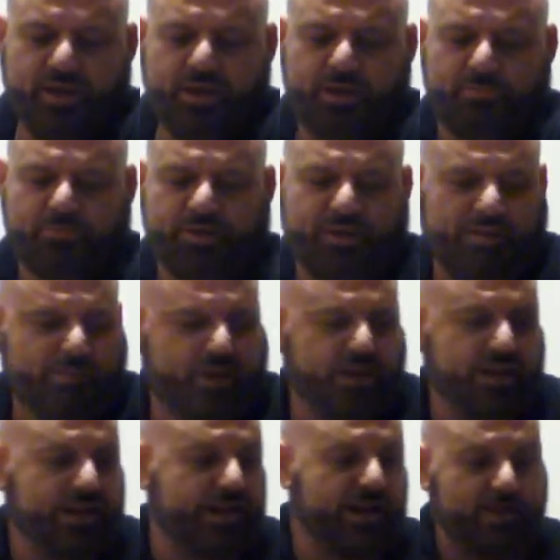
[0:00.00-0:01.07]
But let me
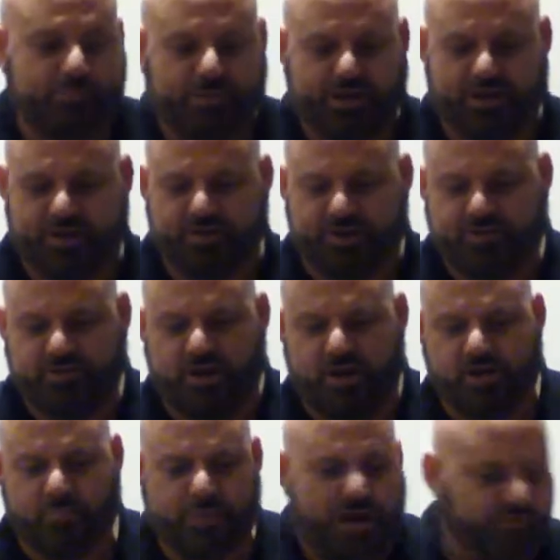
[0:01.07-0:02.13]
clean up here and talk about